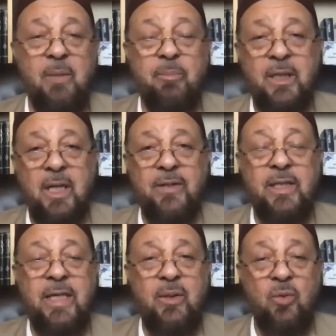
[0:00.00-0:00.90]
because
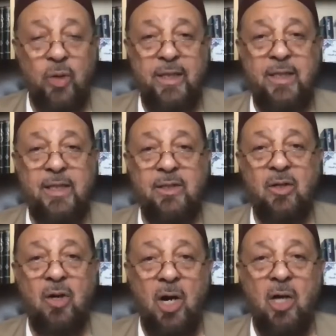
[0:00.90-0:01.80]
he witnessed
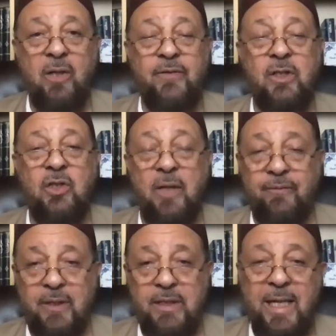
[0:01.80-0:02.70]
all of the
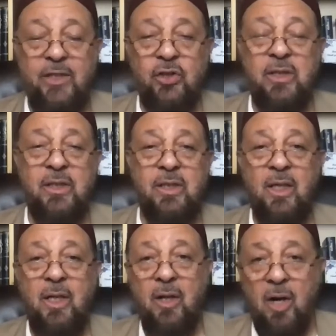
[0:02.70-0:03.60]
confrontations,
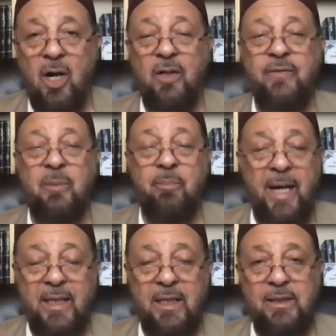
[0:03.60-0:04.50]
all of the
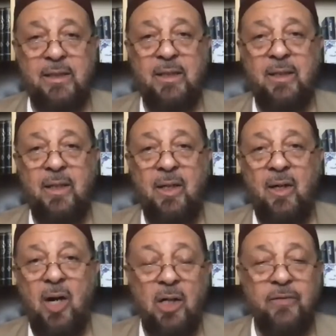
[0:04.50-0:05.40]
battles,
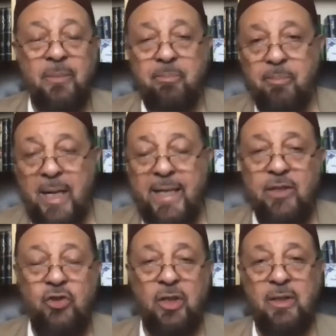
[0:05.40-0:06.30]
all of the
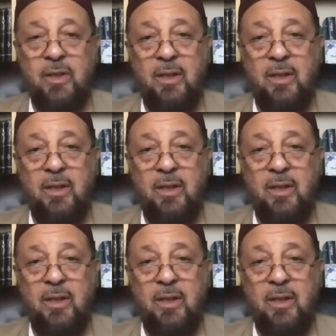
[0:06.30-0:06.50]
major